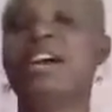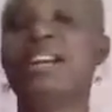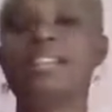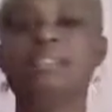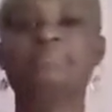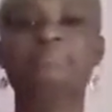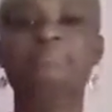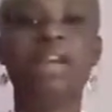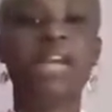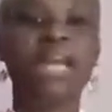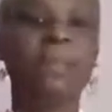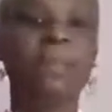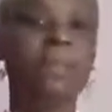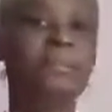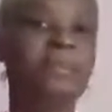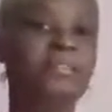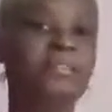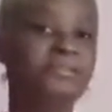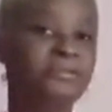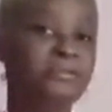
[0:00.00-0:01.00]
make a
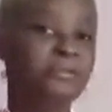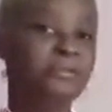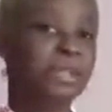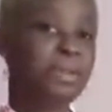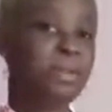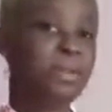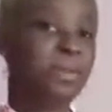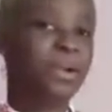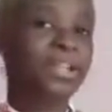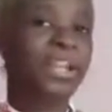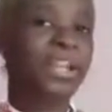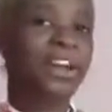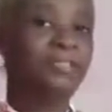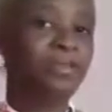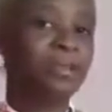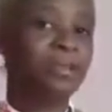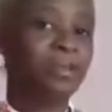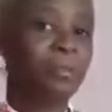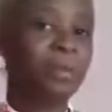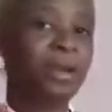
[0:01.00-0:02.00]
baby food powder for
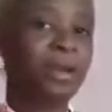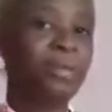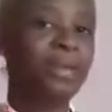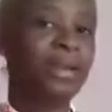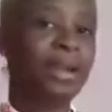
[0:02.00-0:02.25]
your baby,